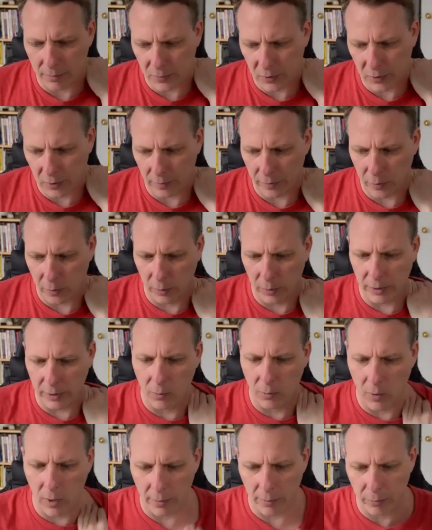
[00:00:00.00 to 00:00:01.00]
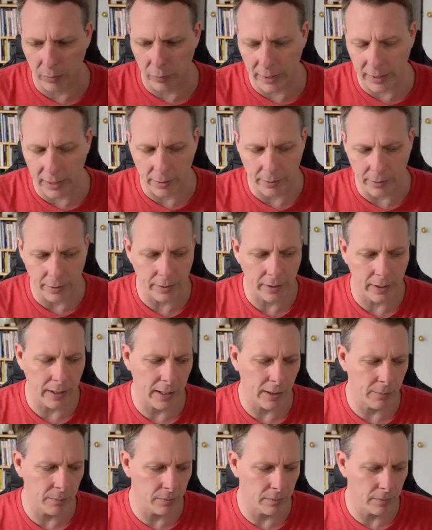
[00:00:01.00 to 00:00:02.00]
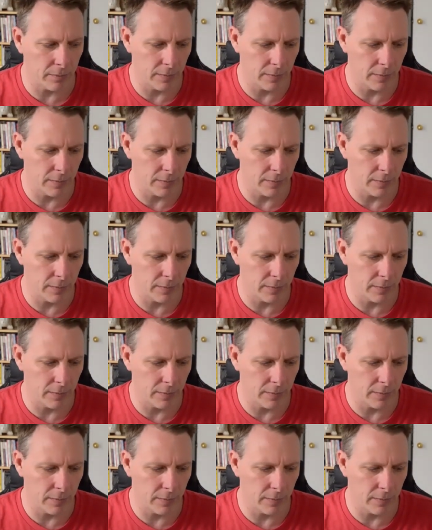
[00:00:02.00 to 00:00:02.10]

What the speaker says: So if you really want to bling out your game